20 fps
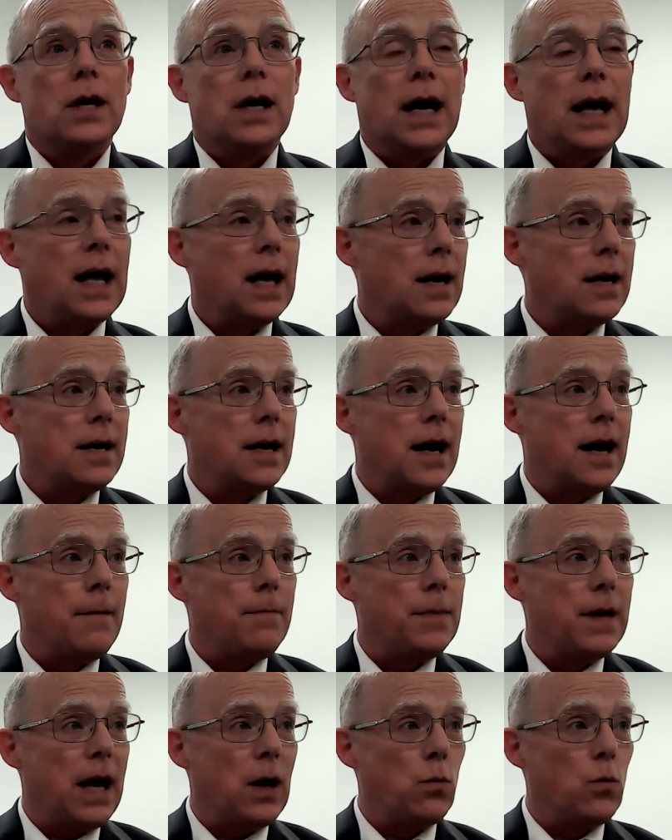And
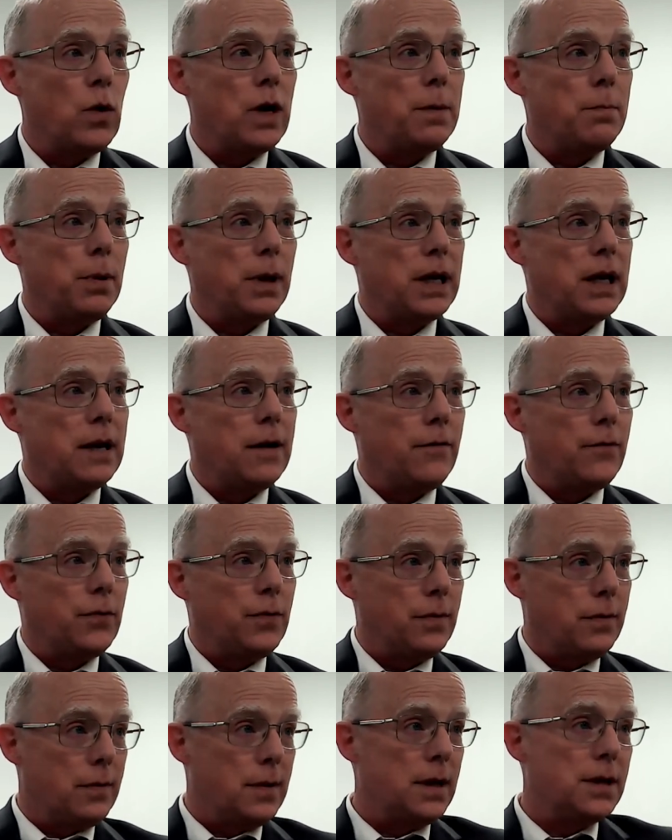um, and we believe
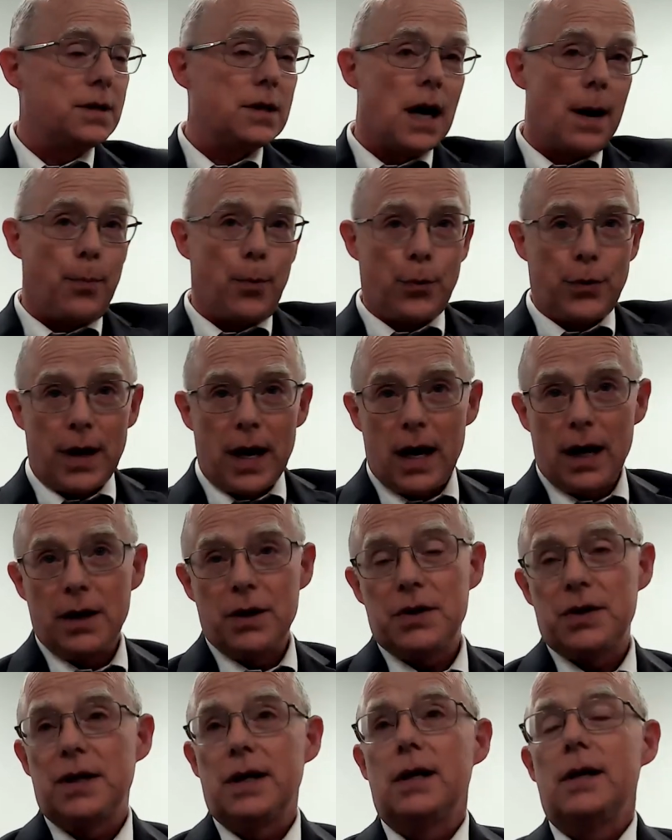these couple
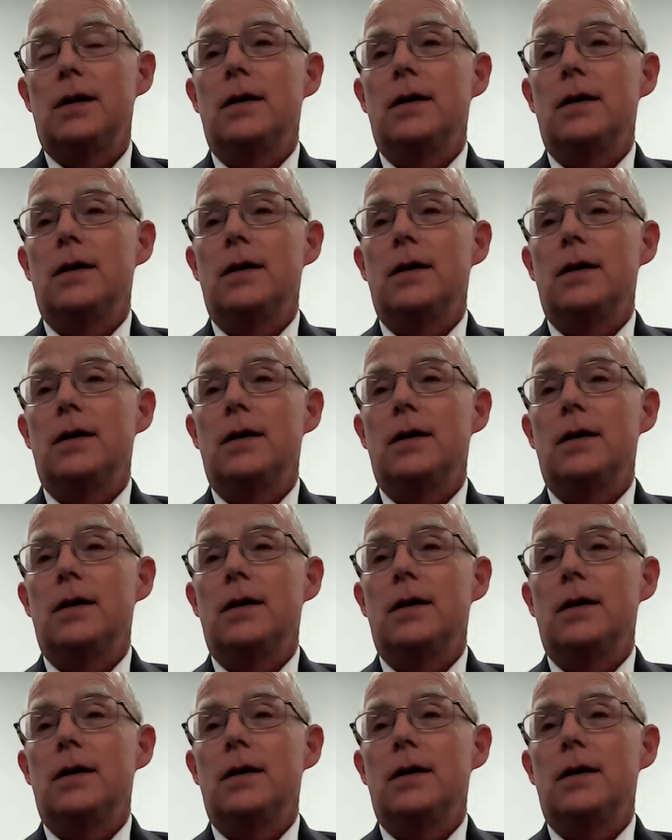things.